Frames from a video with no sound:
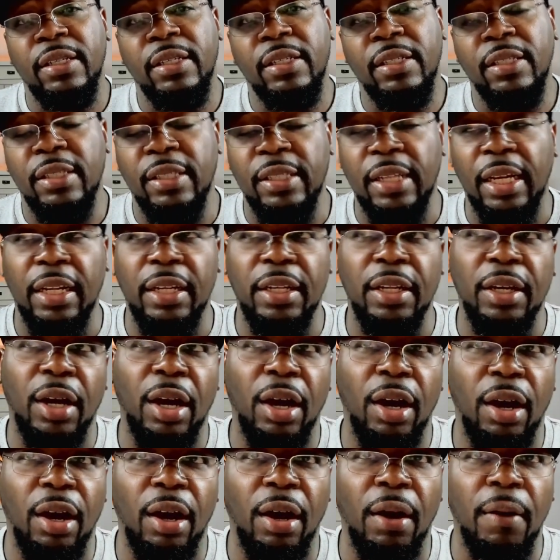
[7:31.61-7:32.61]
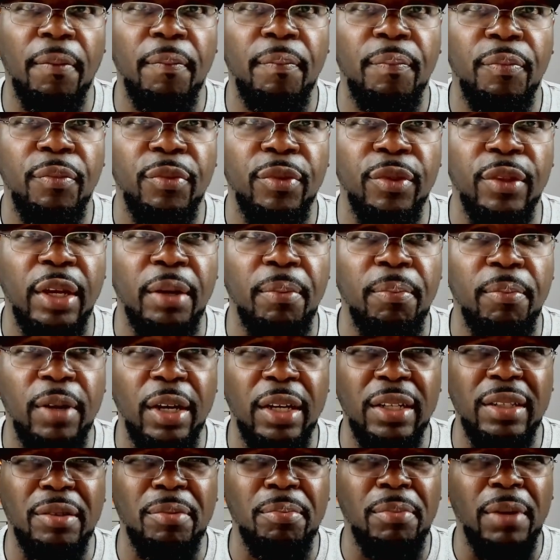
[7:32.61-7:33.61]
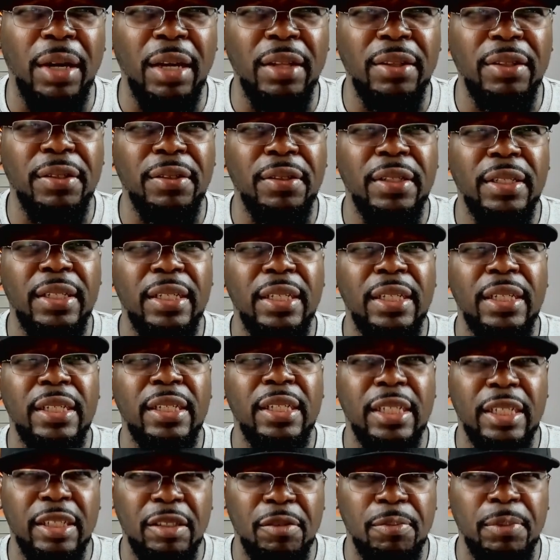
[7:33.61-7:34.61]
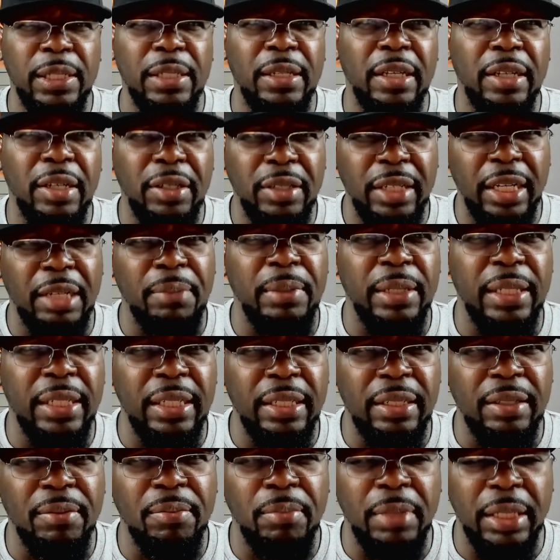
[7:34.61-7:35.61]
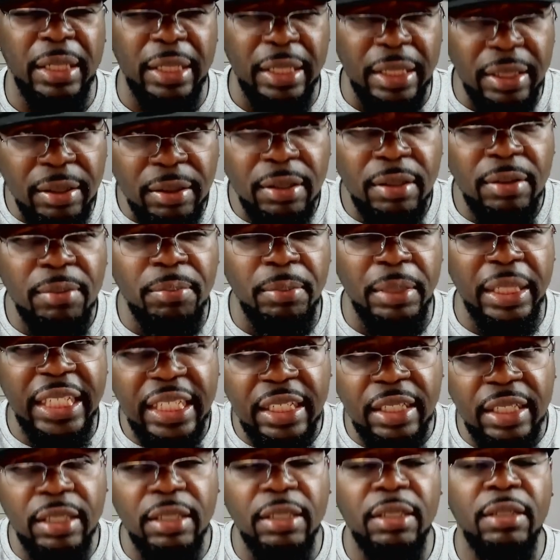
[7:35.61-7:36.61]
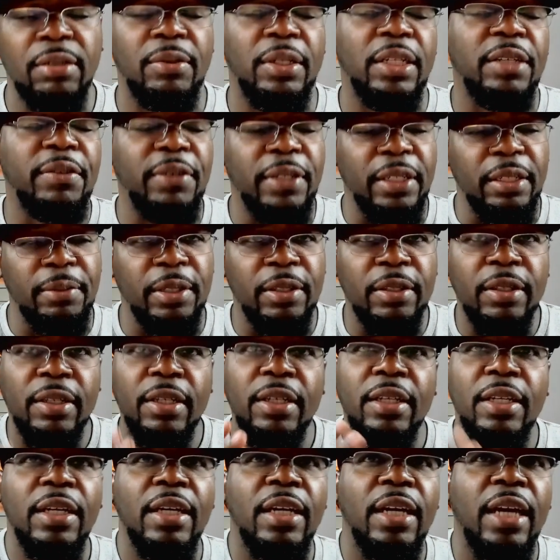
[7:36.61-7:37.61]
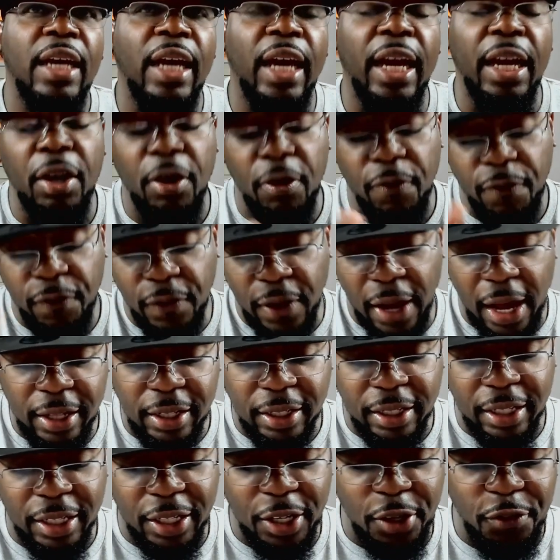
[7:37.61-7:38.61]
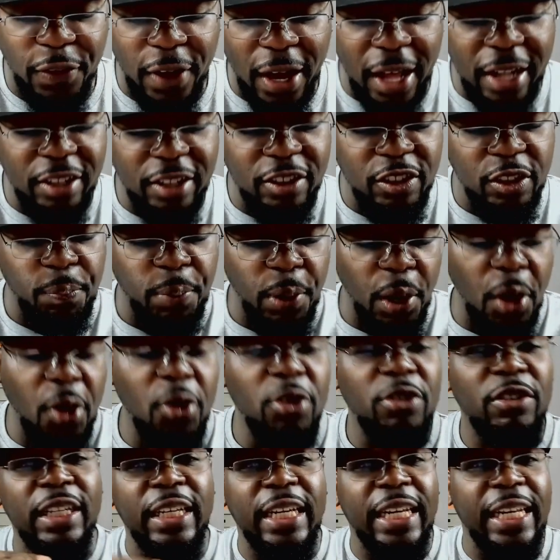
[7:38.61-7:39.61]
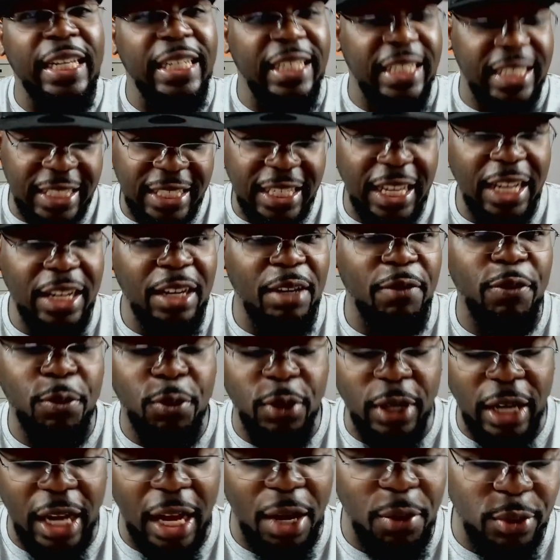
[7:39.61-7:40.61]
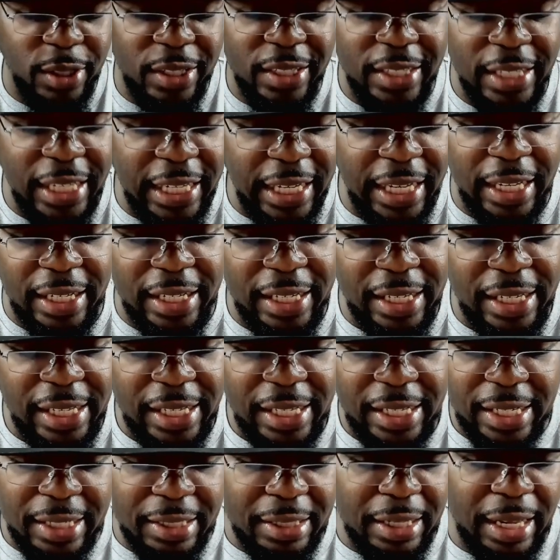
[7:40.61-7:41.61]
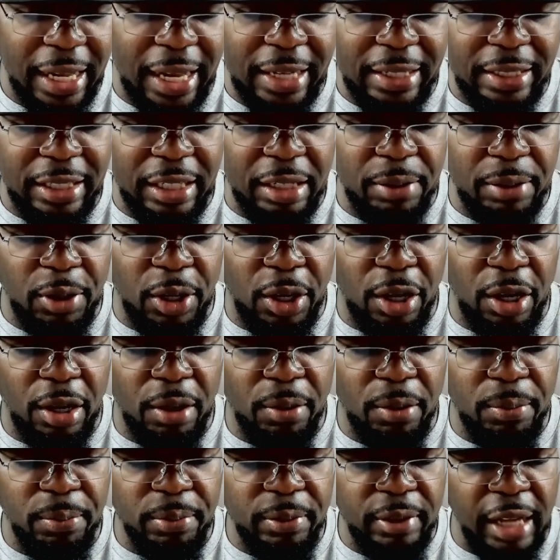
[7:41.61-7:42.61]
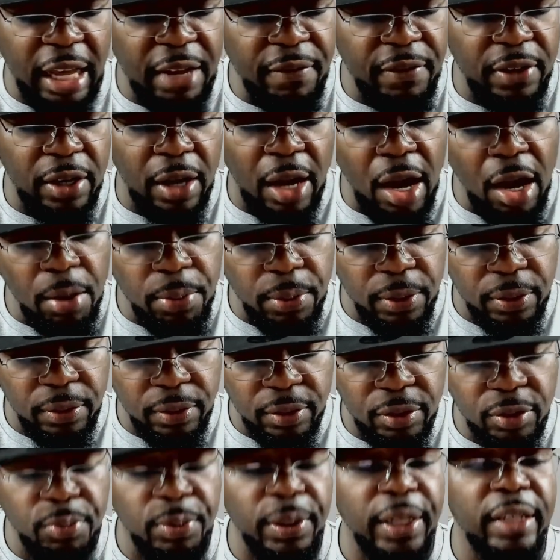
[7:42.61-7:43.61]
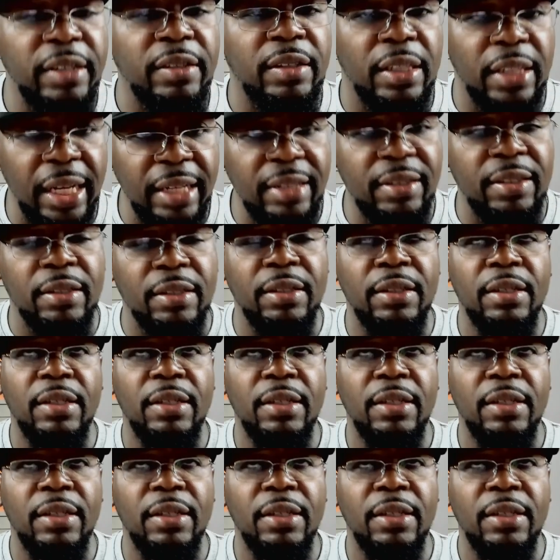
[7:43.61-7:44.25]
And their mother is, her name is Melina, whatever her name is. And her father supposedly in the setup, from what I was seeing, is goddamn David Harbour, who plays Alexei.